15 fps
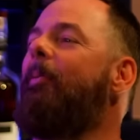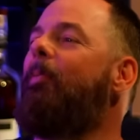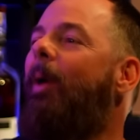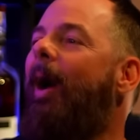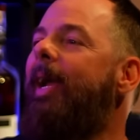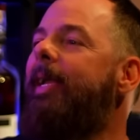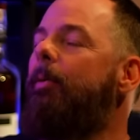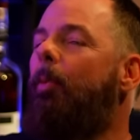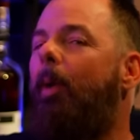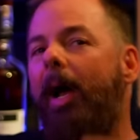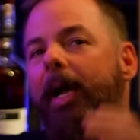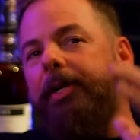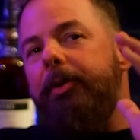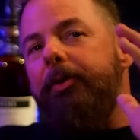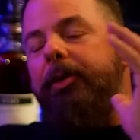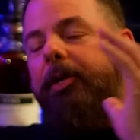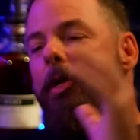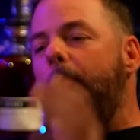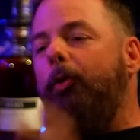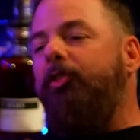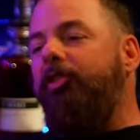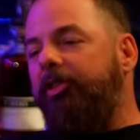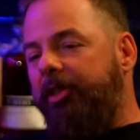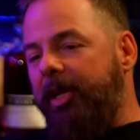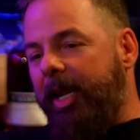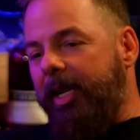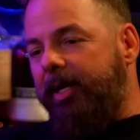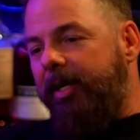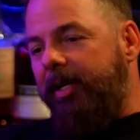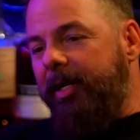why why do you
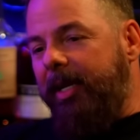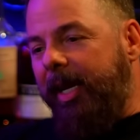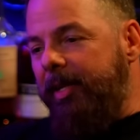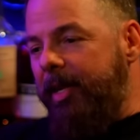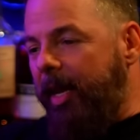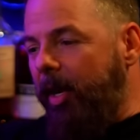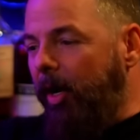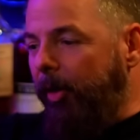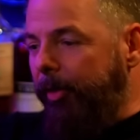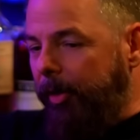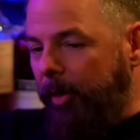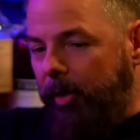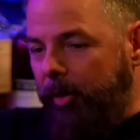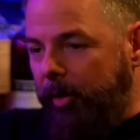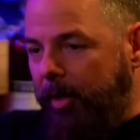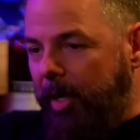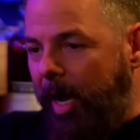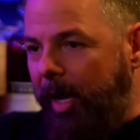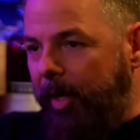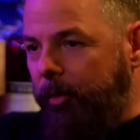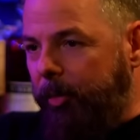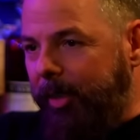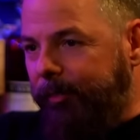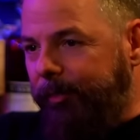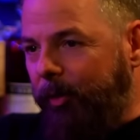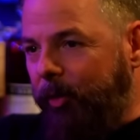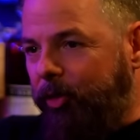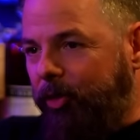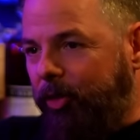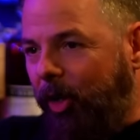stick and the other guys when it
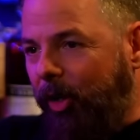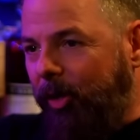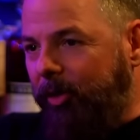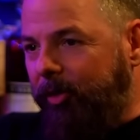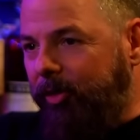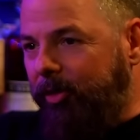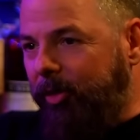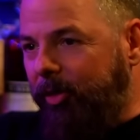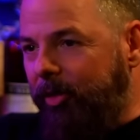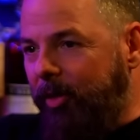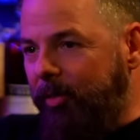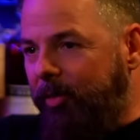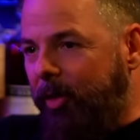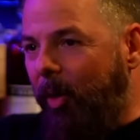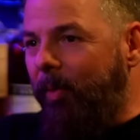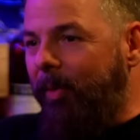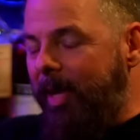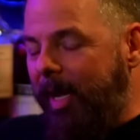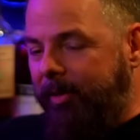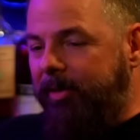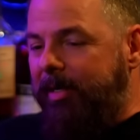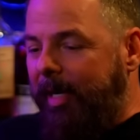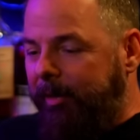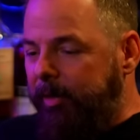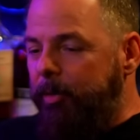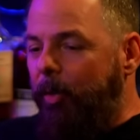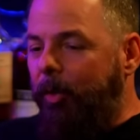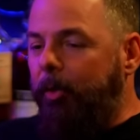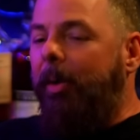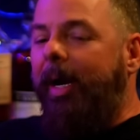first starts don't? It's not the
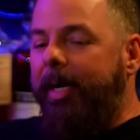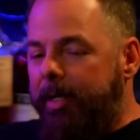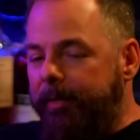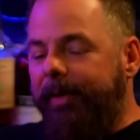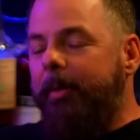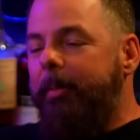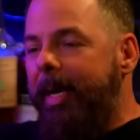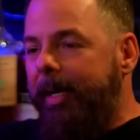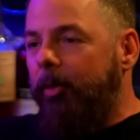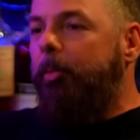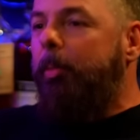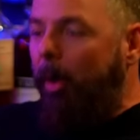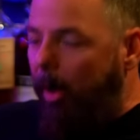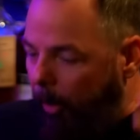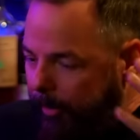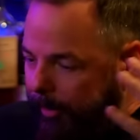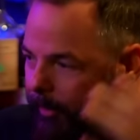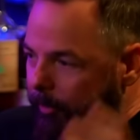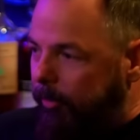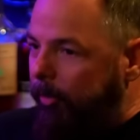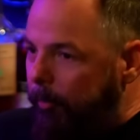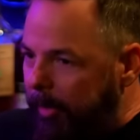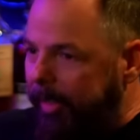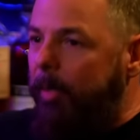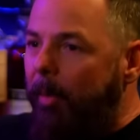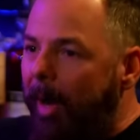notoriety of Headbangers Ball is Ricky